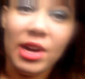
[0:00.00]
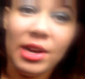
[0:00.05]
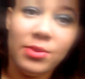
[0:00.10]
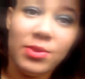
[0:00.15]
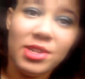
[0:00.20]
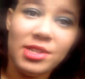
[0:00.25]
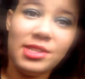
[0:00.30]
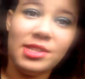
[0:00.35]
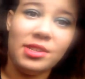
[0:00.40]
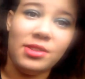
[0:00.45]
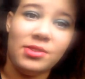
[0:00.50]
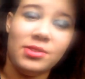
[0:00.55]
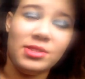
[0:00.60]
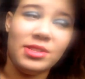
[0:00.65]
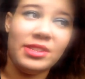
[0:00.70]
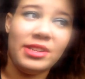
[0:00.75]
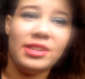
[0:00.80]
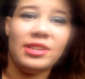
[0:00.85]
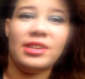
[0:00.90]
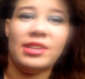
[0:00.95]
I worked at
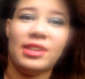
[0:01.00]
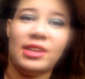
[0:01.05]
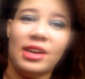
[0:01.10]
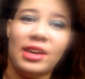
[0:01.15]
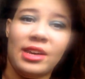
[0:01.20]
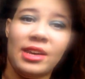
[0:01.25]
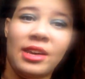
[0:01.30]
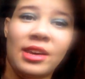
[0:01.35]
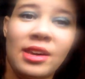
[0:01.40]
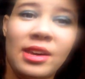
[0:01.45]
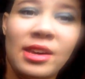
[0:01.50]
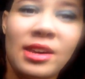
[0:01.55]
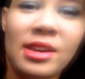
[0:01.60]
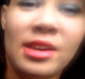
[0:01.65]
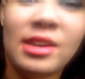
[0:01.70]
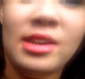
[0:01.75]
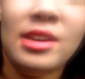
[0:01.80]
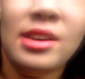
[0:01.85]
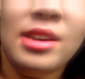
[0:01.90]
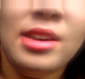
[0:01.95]
Ulta and it
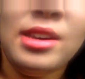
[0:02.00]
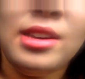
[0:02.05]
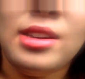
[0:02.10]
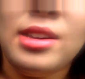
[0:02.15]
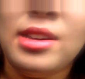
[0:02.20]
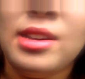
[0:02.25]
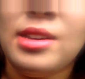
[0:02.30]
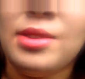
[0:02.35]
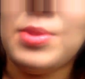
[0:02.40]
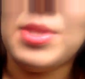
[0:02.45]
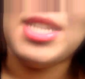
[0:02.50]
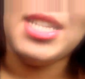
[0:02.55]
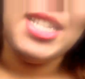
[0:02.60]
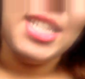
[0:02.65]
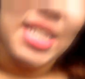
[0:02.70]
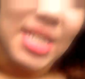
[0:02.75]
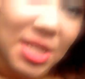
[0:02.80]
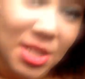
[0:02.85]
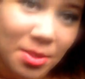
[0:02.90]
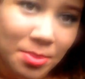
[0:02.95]
was a
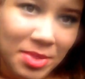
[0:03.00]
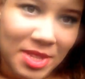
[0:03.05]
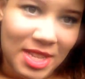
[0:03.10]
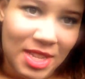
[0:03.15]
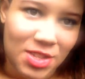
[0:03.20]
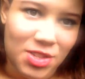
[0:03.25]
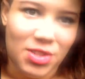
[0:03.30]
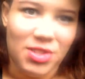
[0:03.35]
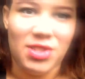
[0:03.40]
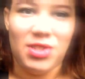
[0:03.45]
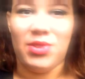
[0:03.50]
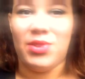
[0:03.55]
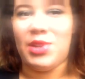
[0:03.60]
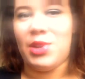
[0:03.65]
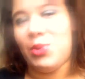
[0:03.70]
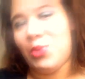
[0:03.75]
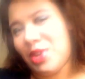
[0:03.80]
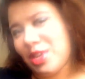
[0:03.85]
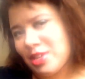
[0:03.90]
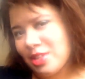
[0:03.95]
seasonal position, so I
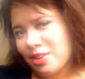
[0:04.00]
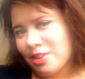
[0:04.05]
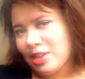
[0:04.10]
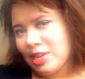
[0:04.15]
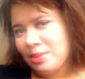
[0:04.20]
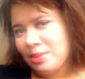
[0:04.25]
don't work there